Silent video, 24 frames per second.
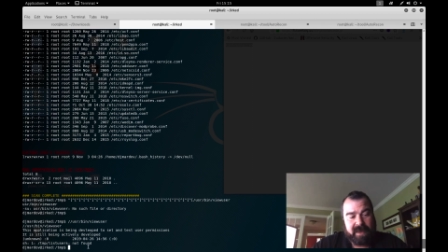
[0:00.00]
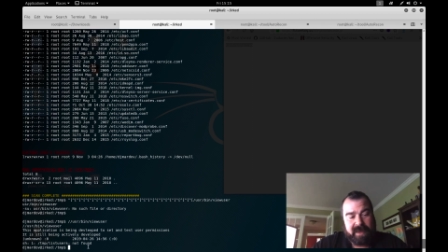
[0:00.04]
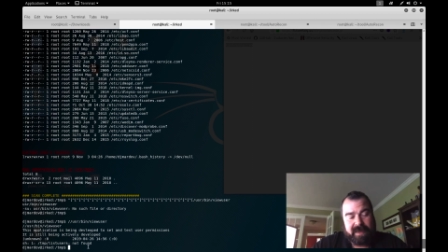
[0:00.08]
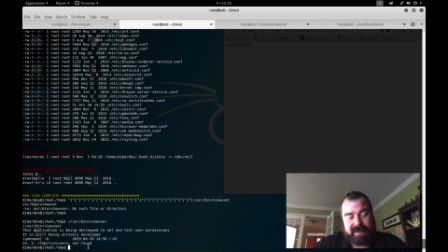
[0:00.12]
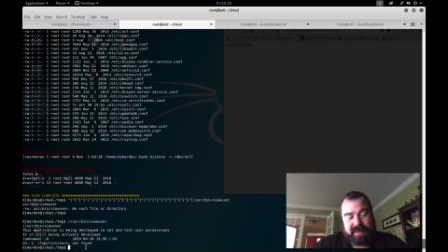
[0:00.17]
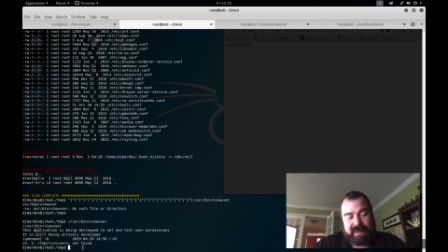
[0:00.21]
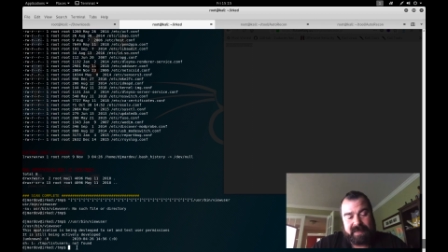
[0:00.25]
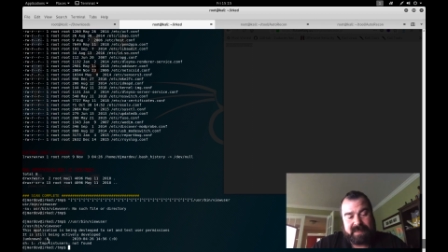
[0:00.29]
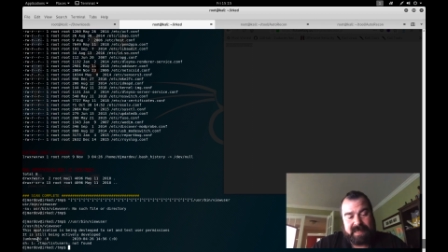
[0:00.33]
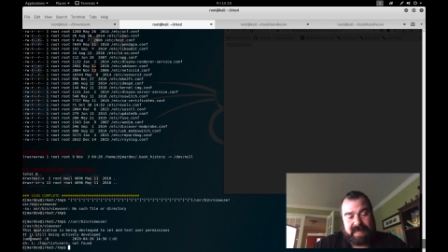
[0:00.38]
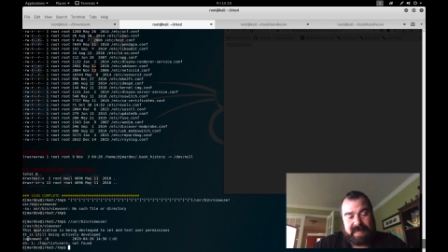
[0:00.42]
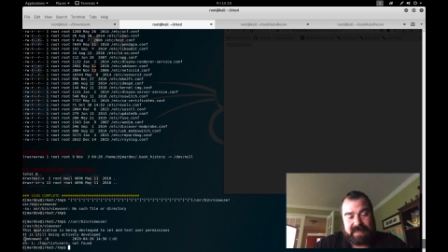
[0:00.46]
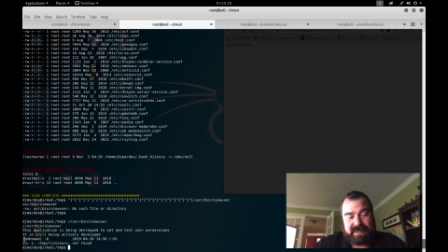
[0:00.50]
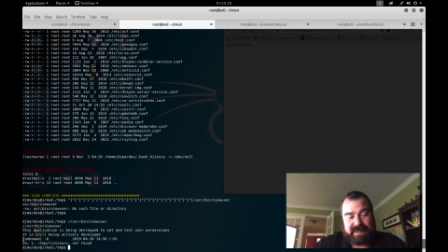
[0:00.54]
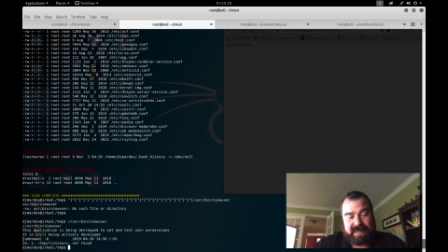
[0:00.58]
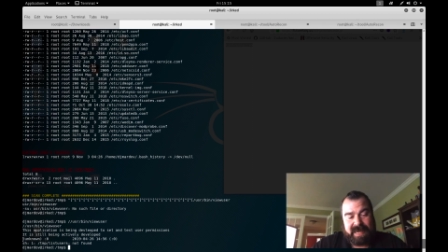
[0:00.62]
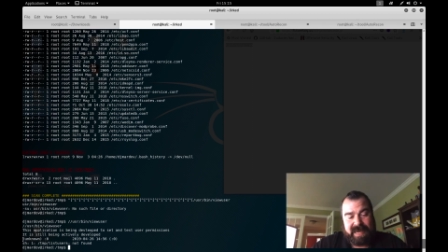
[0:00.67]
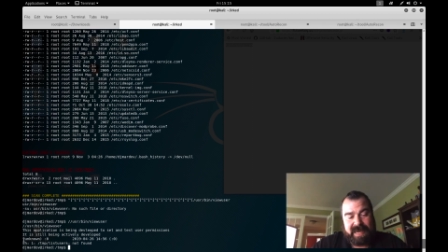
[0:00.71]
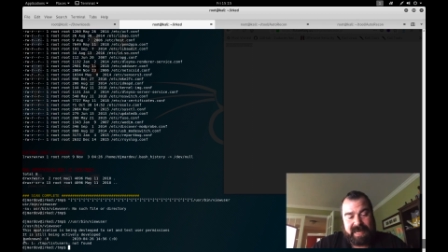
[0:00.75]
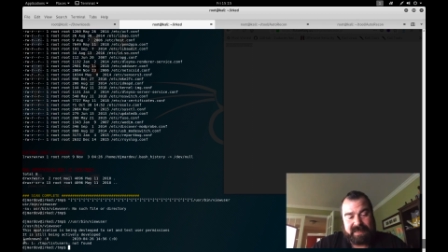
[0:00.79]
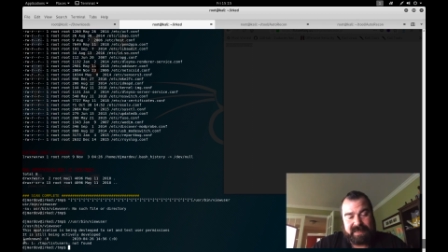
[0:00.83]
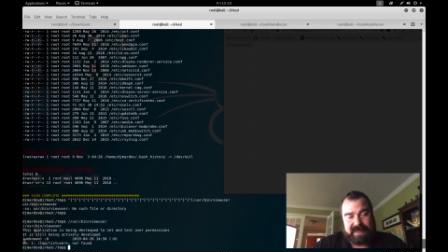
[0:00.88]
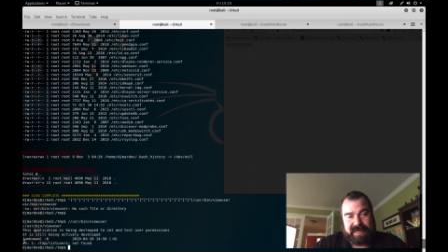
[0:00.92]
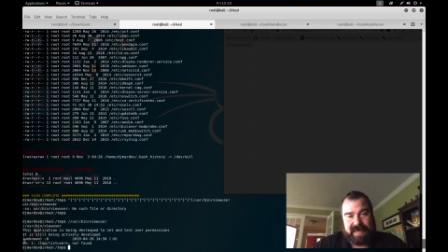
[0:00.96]
Then it says
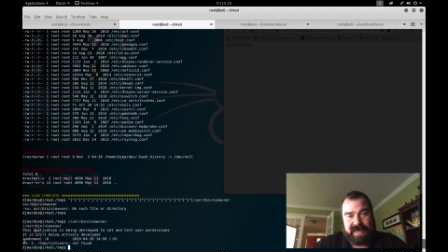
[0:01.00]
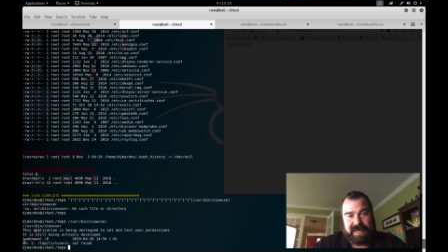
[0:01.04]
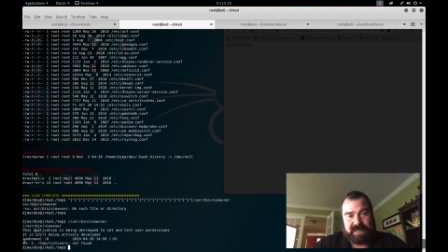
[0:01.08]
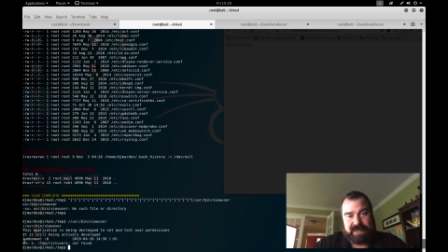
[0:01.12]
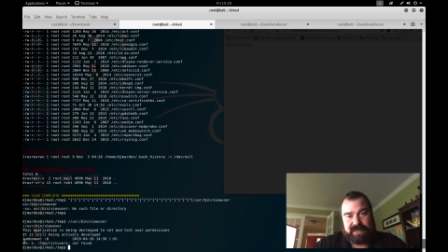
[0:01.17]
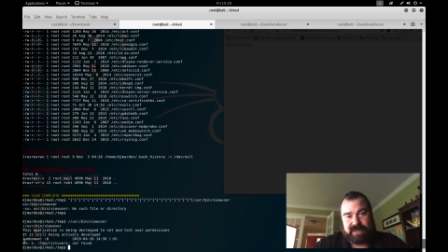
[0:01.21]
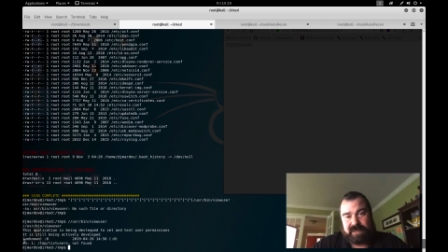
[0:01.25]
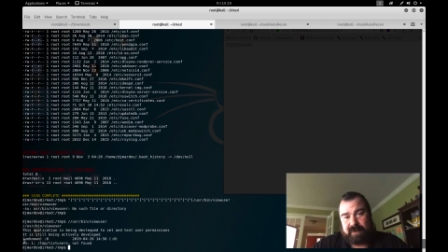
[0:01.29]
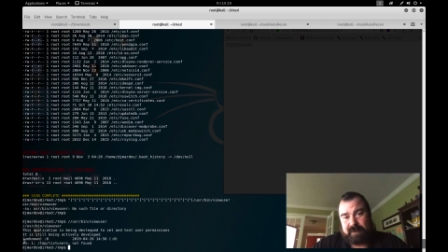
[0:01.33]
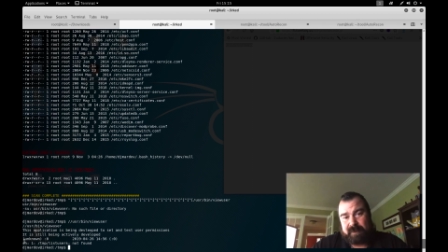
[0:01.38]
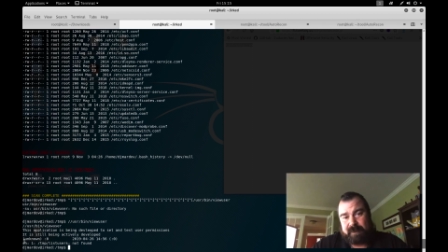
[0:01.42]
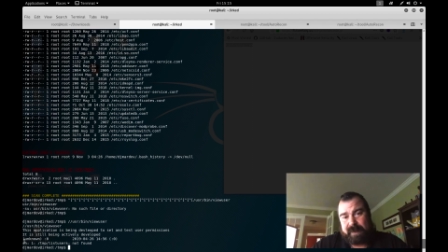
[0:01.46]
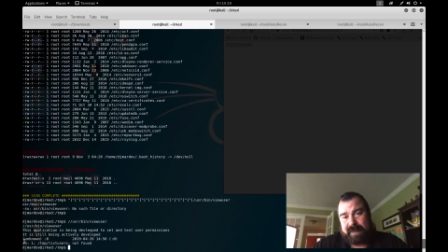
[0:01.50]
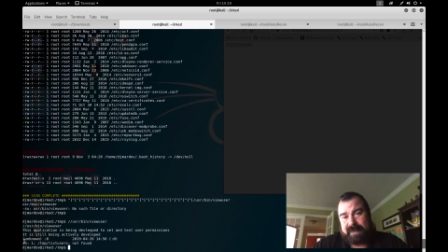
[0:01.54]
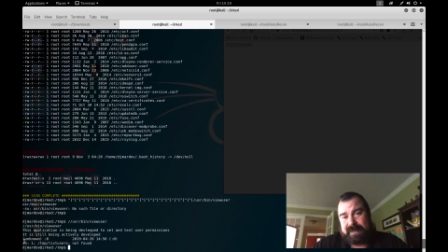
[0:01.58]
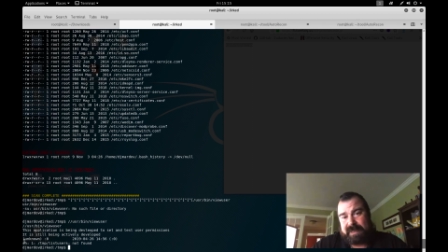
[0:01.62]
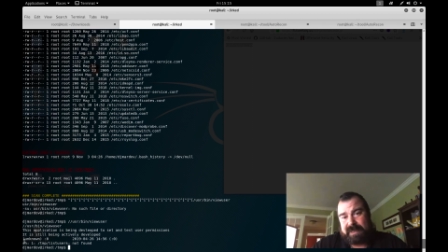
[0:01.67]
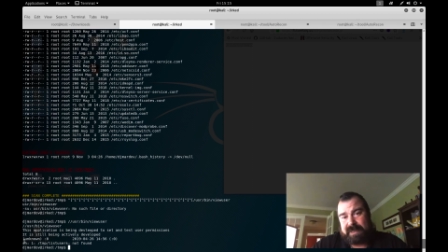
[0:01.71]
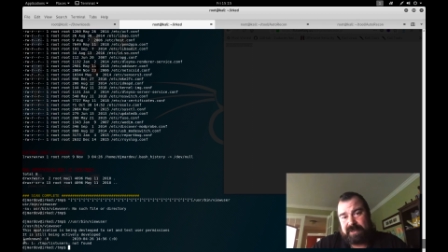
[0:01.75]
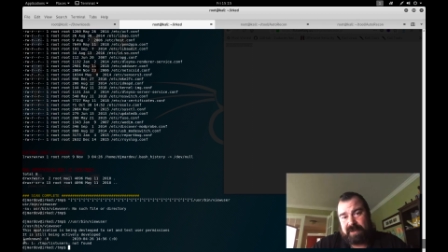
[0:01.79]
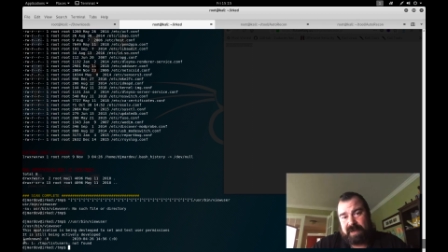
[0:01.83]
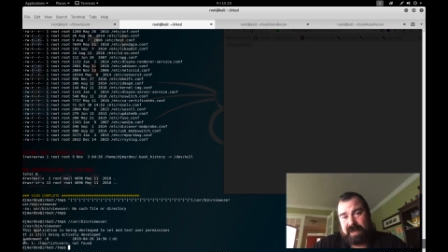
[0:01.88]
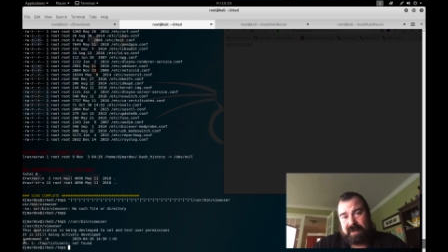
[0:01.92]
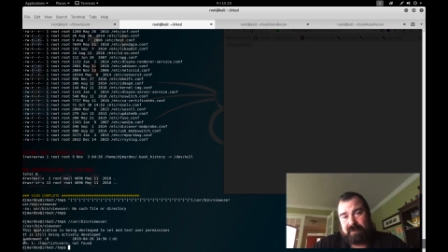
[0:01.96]
sh. So it's
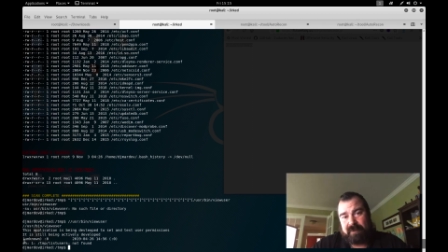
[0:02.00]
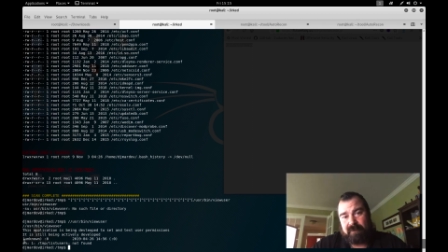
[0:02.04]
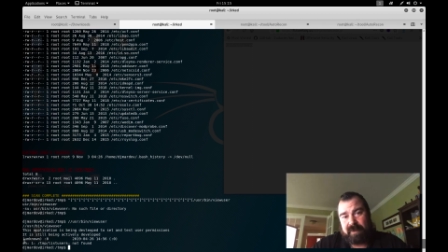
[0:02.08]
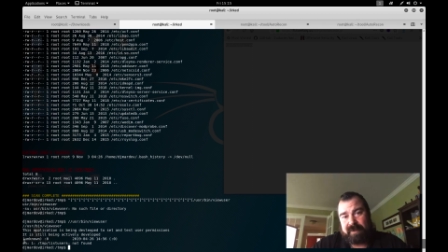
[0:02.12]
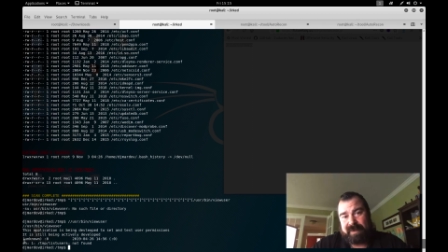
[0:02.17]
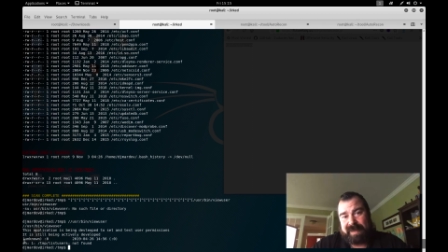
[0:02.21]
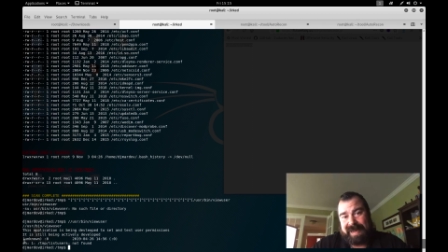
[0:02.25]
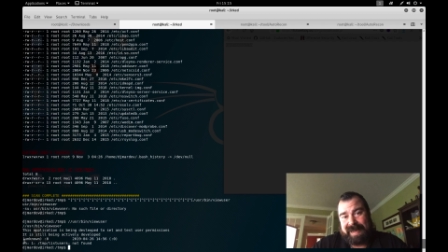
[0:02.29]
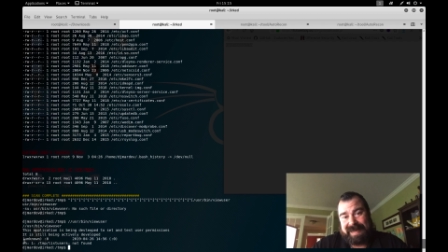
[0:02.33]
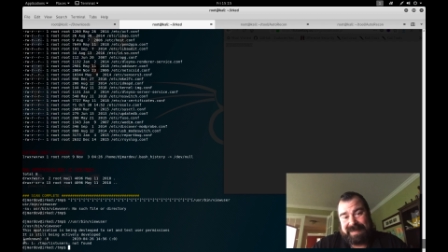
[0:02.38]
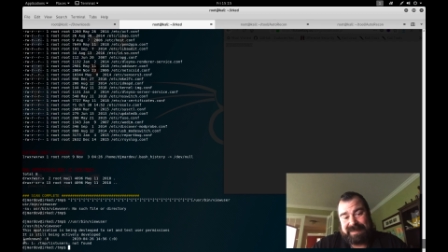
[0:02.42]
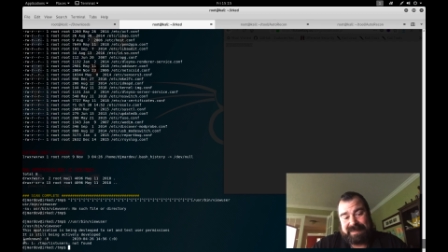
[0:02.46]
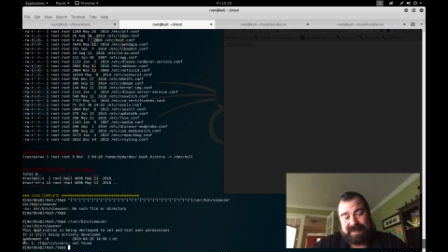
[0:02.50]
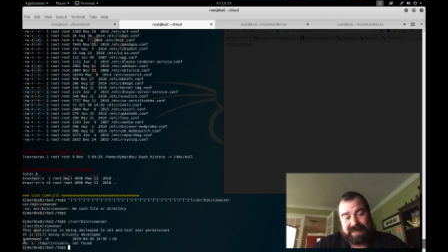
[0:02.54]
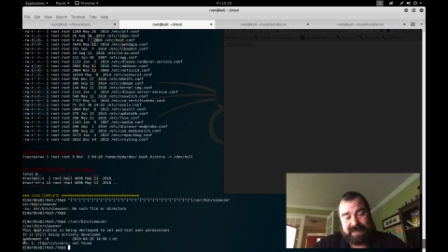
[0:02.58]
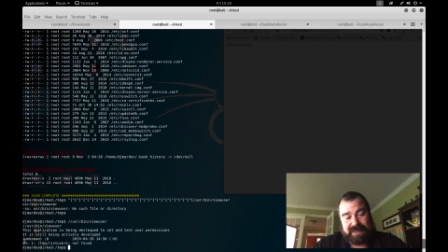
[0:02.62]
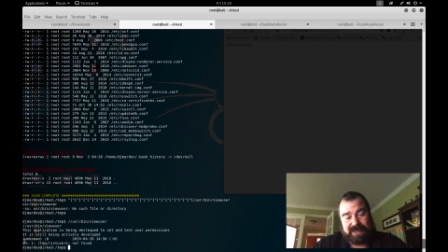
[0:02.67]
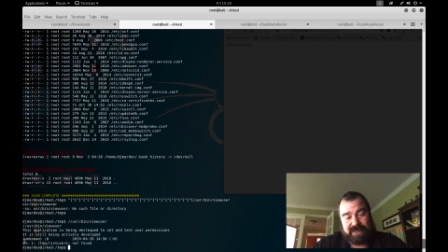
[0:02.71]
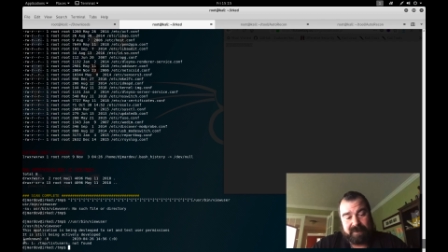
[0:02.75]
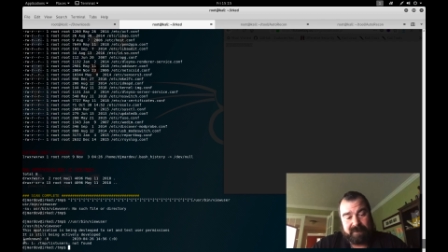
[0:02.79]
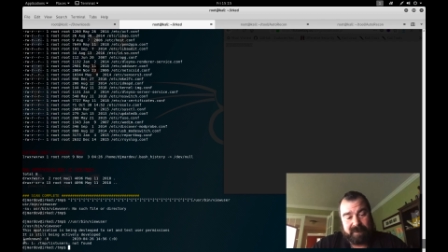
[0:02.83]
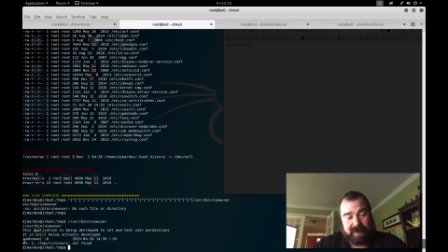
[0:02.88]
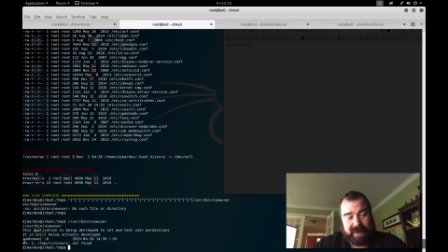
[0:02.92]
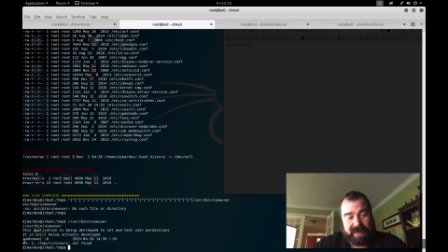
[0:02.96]
basically trying to run the
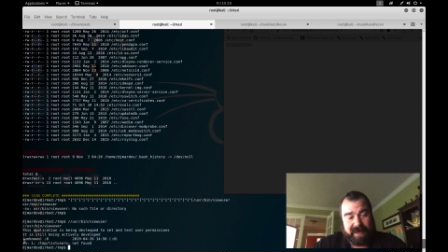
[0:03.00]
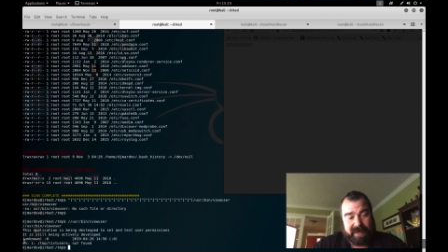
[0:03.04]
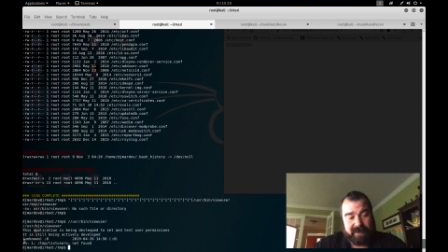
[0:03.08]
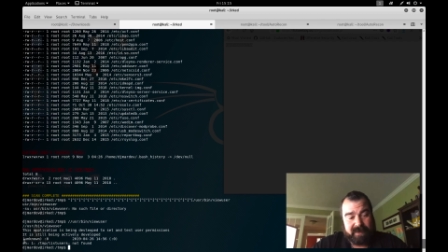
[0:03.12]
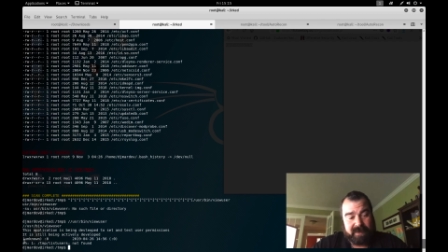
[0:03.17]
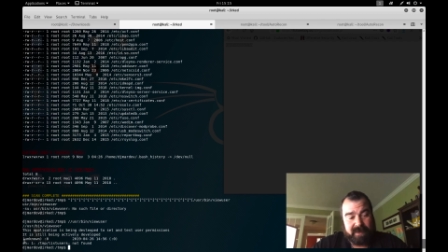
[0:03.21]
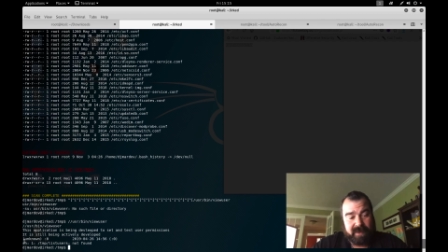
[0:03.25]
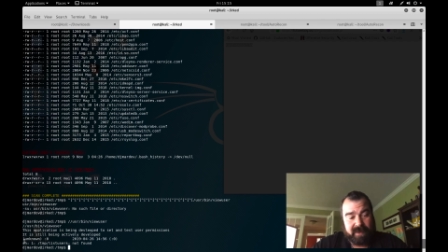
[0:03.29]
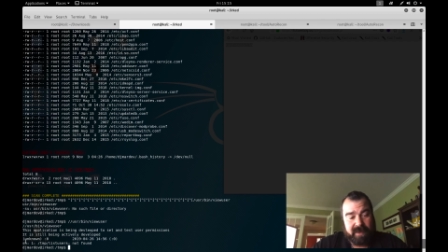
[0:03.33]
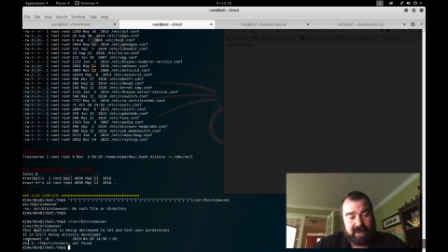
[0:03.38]
sh command